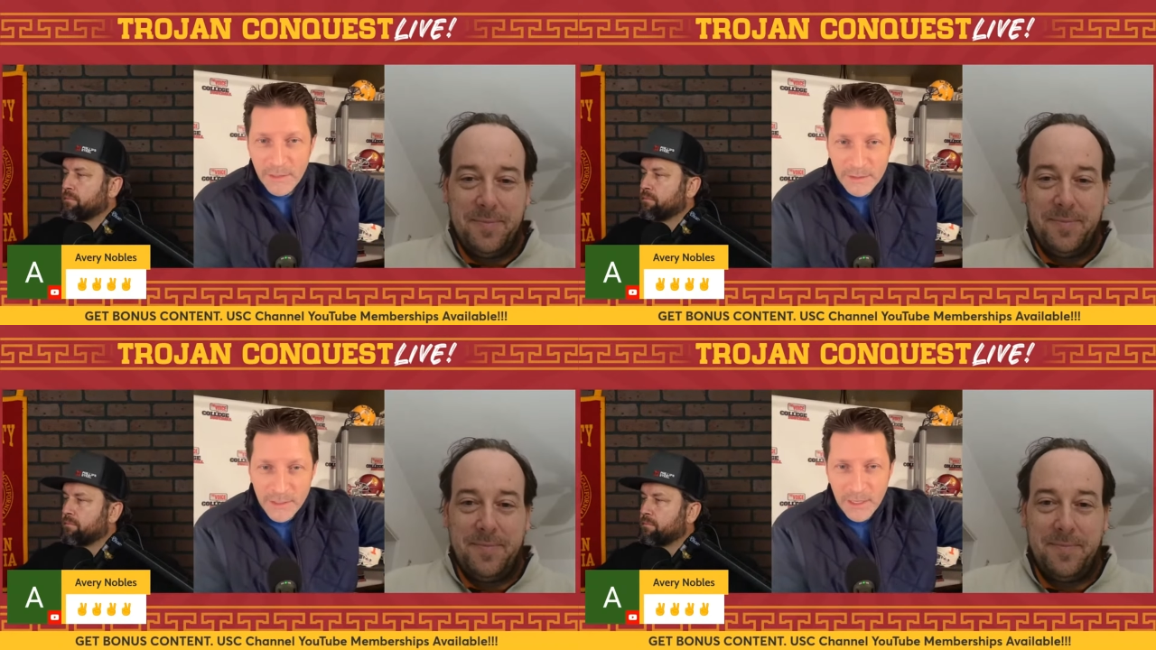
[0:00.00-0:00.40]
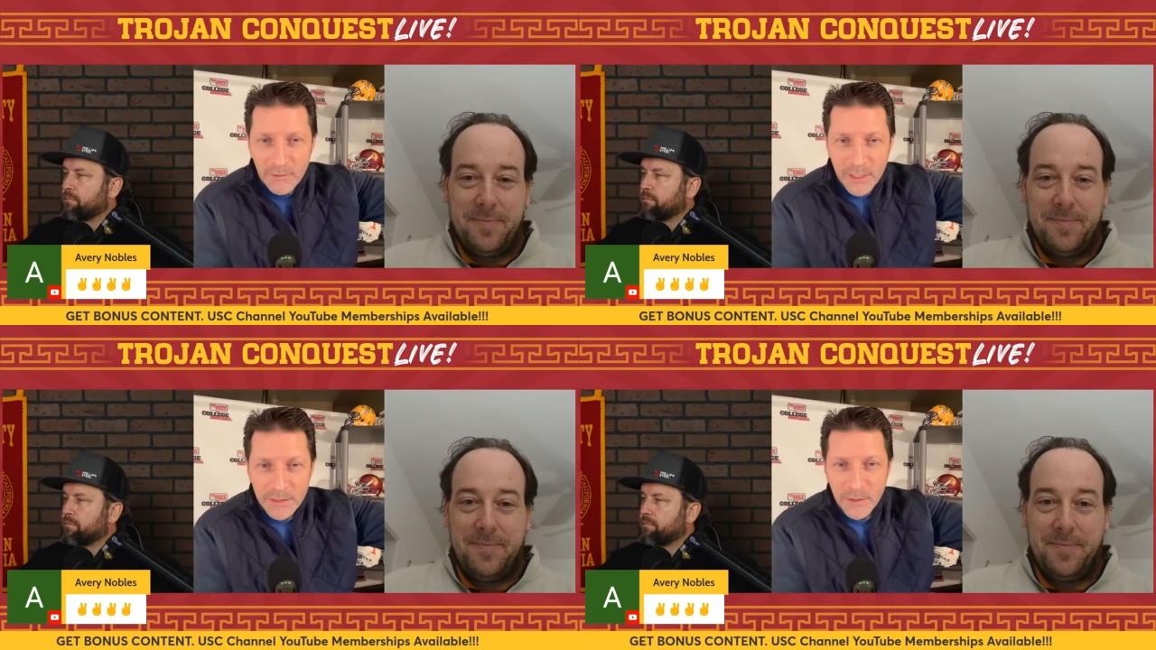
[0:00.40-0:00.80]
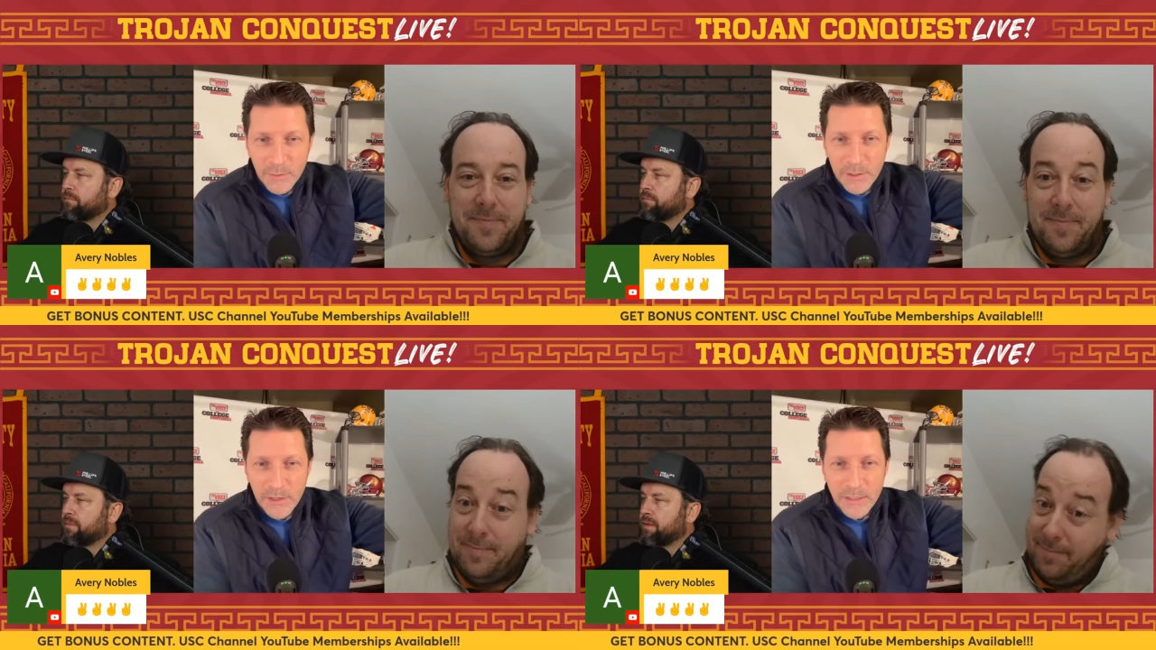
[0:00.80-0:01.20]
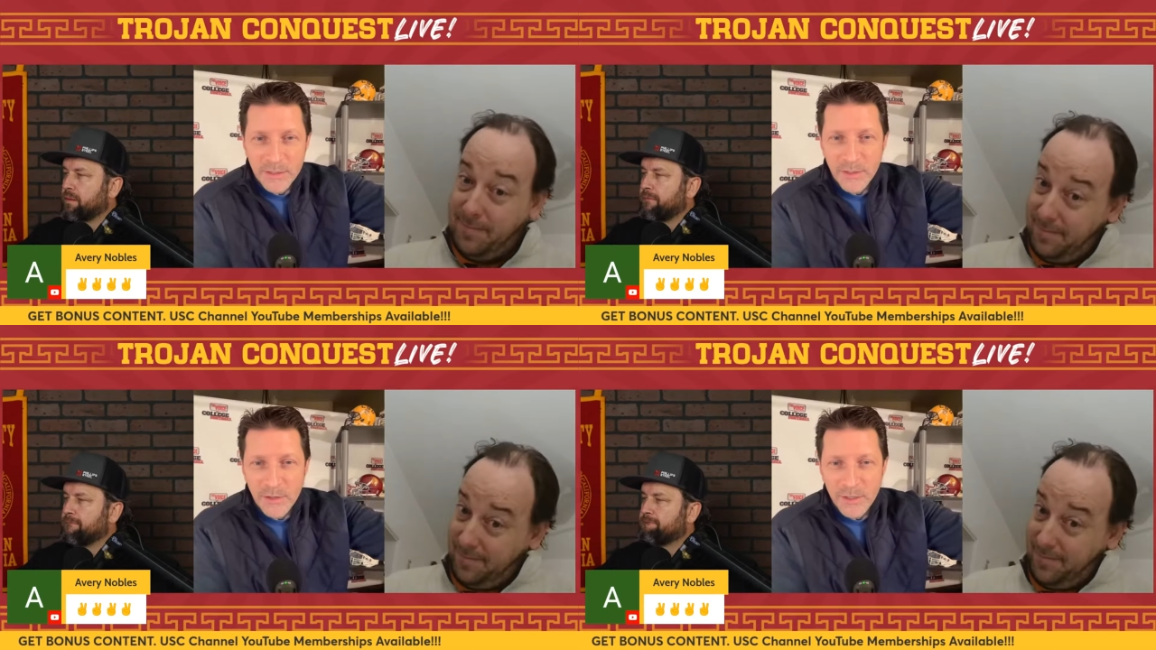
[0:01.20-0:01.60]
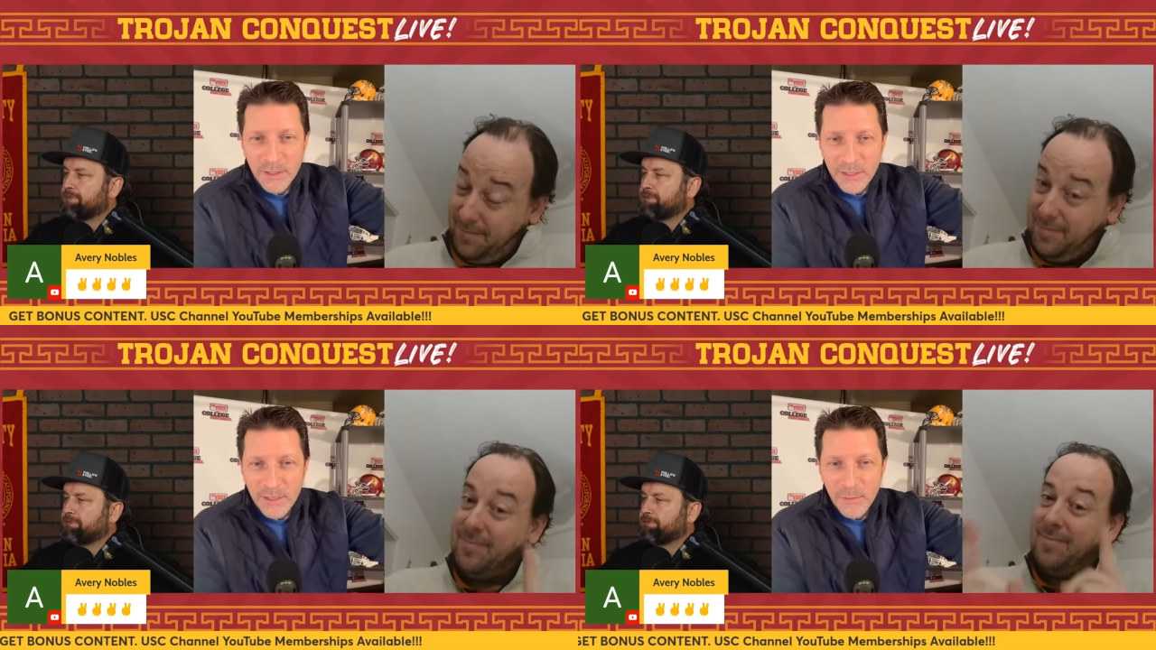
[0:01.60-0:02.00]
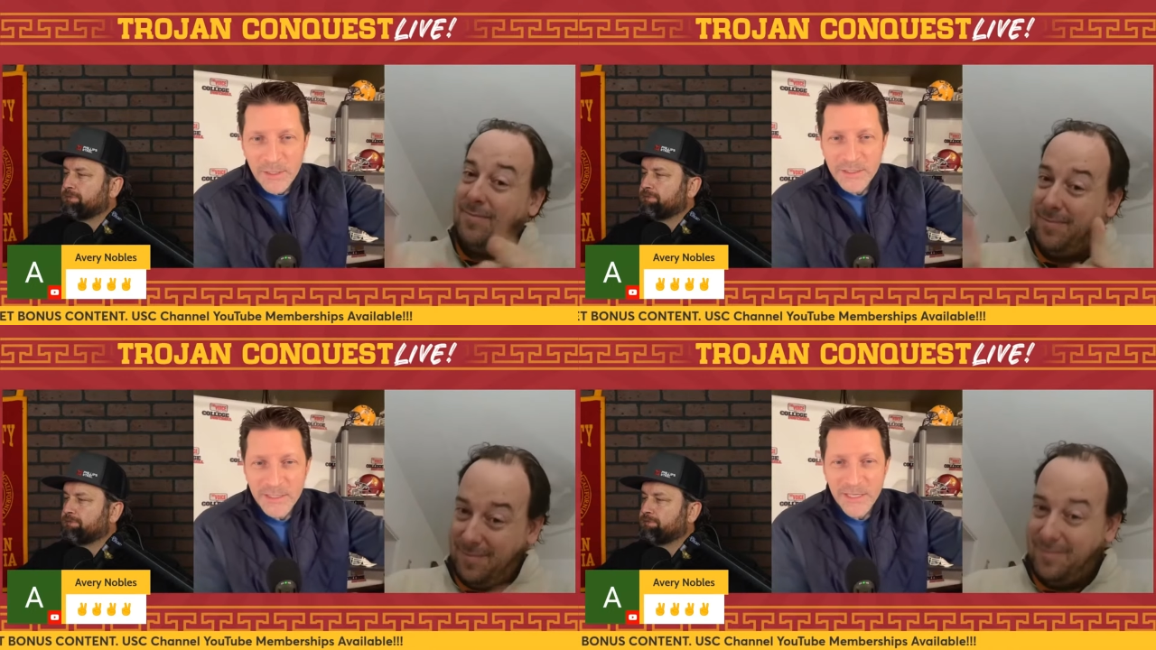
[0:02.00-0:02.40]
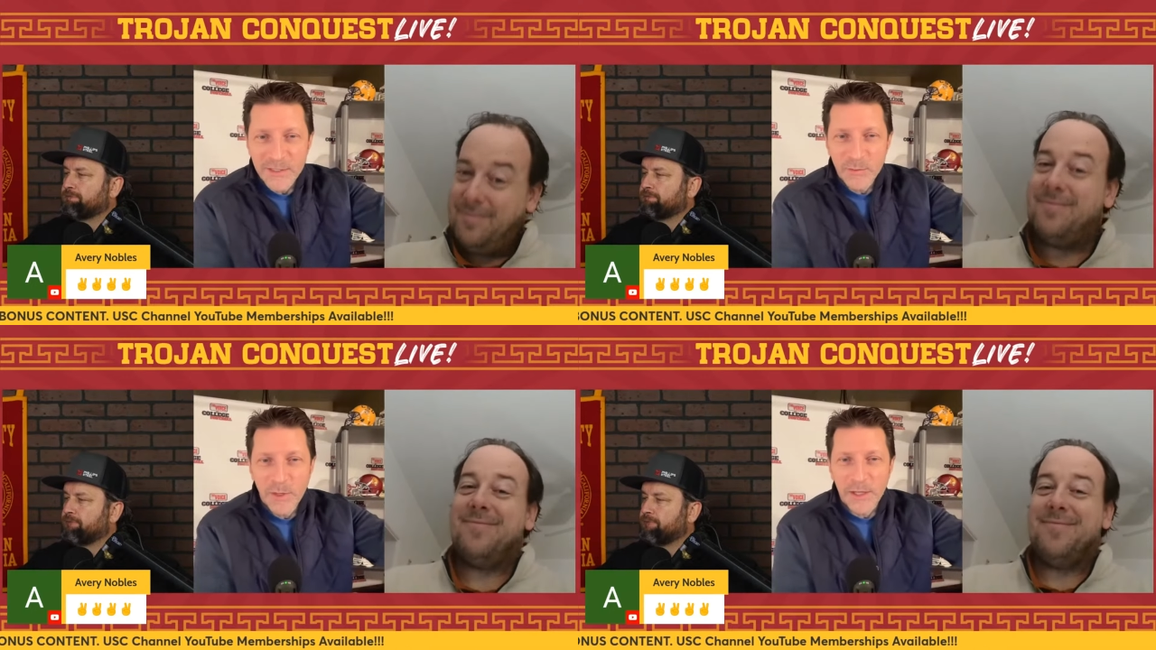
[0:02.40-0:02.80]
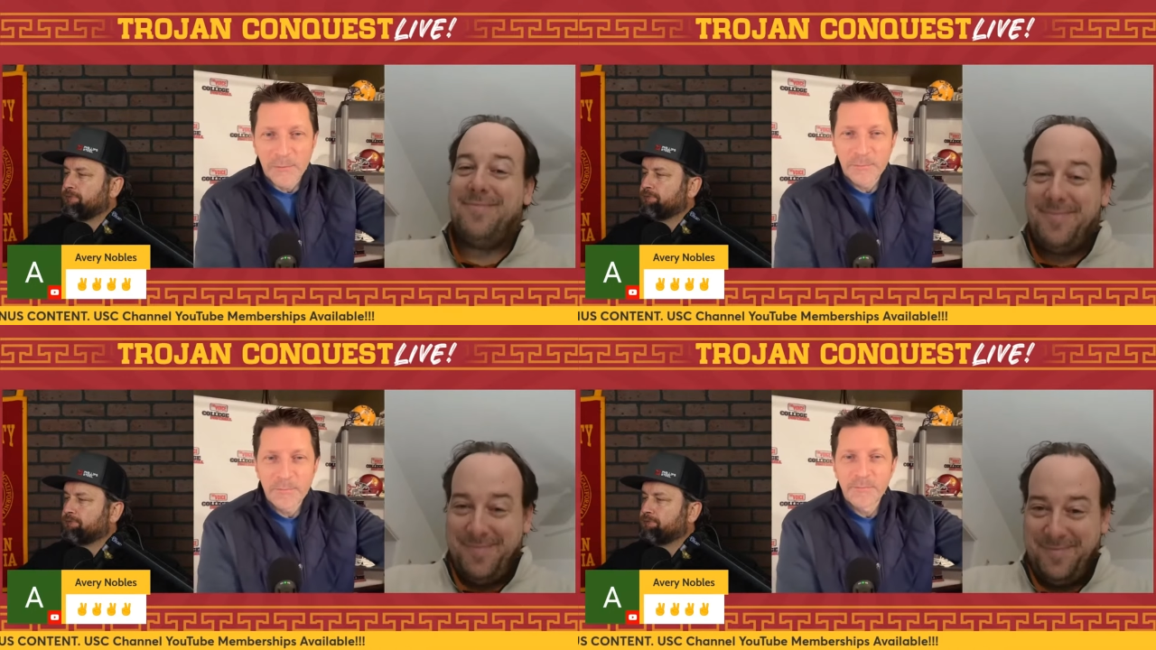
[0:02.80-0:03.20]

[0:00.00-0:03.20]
Speaker 1: That's how his career got started at USC as well.